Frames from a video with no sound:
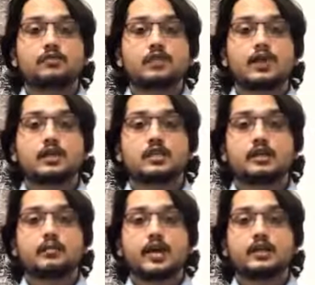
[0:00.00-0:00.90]
very
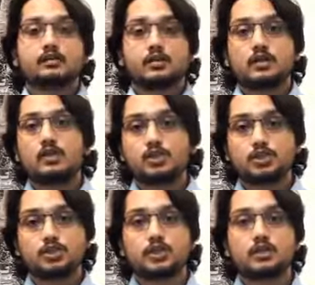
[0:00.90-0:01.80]
surprisingly,
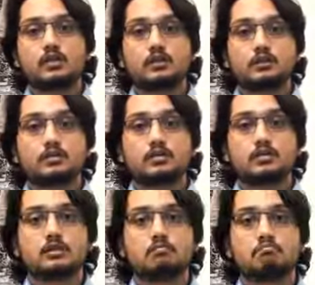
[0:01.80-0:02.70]
she
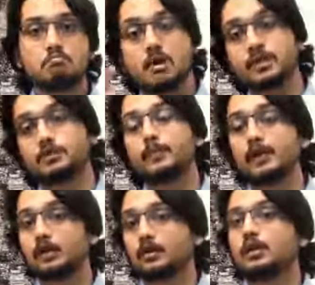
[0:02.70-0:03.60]
is much
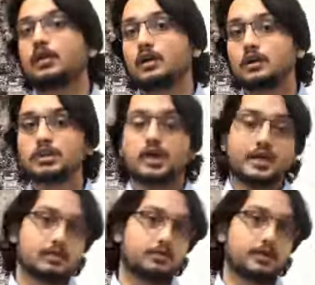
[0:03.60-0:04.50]
better in English
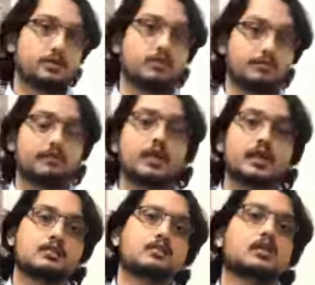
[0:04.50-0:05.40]
as compared to everyone
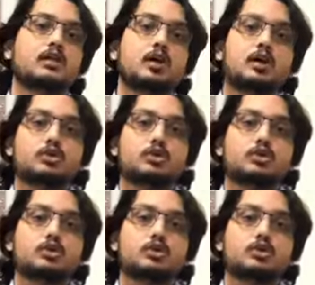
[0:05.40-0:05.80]
else.